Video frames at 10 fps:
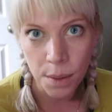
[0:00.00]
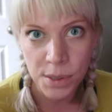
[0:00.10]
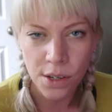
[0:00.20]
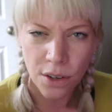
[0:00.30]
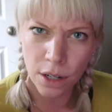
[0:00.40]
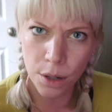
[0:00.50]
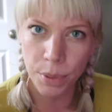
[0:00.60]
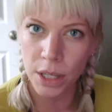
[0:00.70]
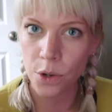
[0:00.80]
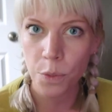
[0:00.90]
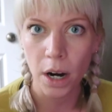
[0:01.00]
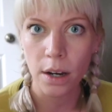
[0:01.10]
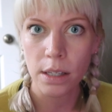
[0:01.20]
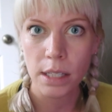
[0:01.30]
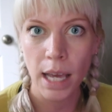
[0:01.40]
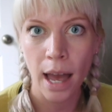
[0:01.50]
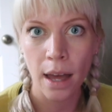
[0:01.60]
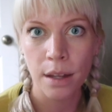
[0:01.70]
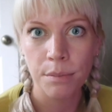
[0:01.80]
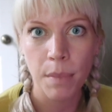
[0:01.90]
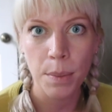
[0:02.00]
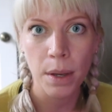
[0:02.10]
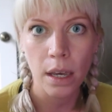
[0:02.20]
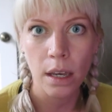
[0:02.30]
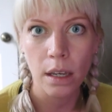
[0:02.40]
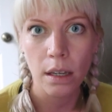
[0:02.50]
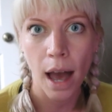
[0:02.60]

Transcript: I'm still gonna complete the works, and maybe